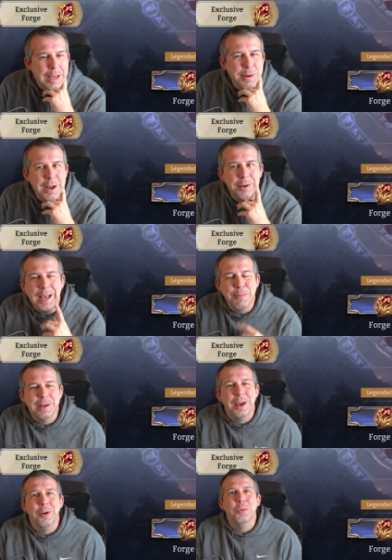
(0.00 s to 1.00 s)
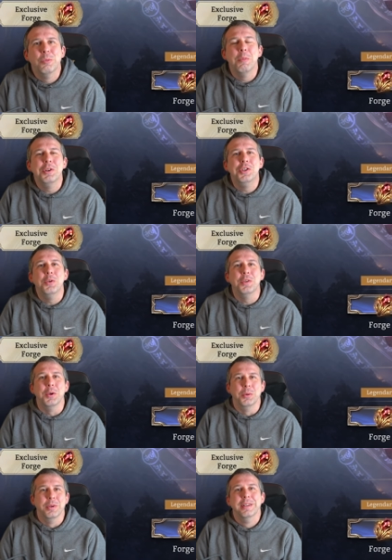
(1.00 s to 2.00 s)
Let me know down below. What would you
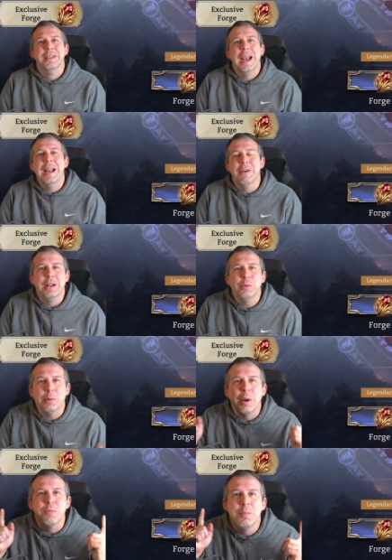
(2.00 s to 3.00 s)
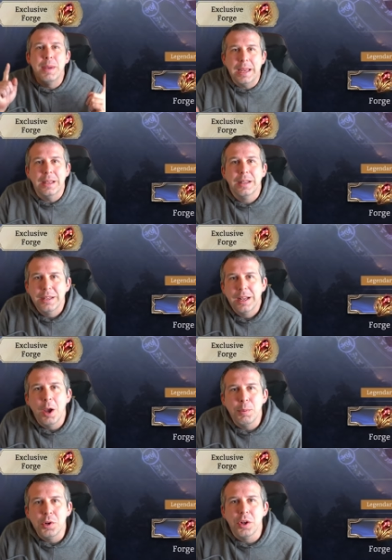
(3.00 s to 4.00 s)
do? Anyway, quick one from me.
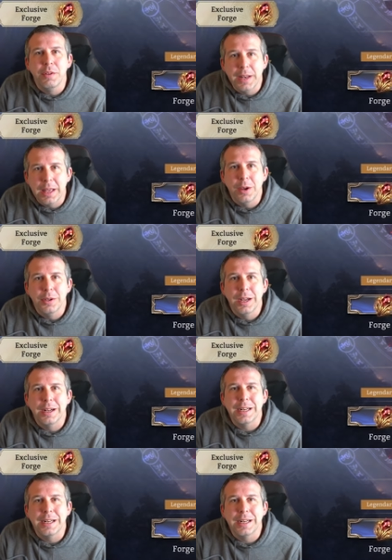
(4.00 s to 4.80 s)
Hope you enjoyed the video.